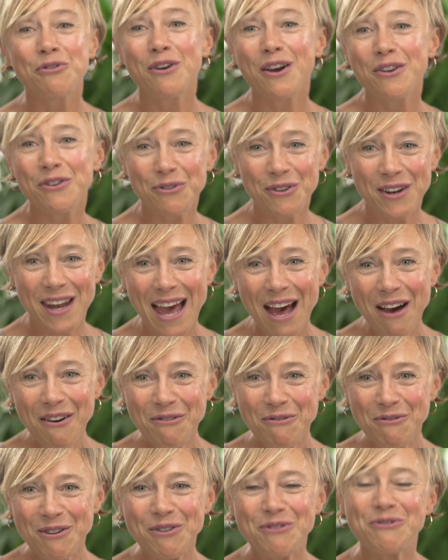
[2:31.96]
us for now.
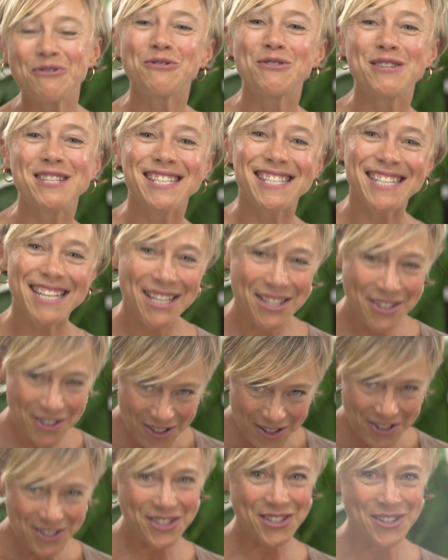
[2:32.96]
We look forward to seeing
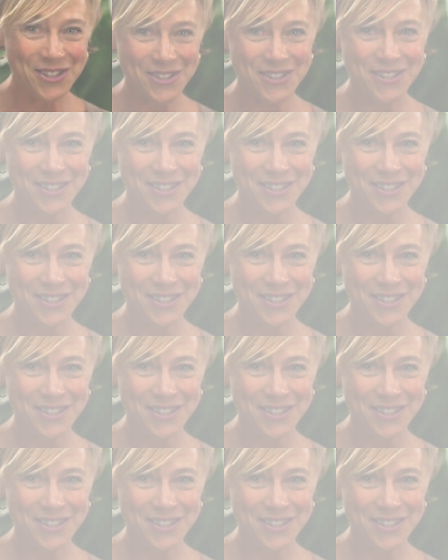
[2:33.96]
you soon.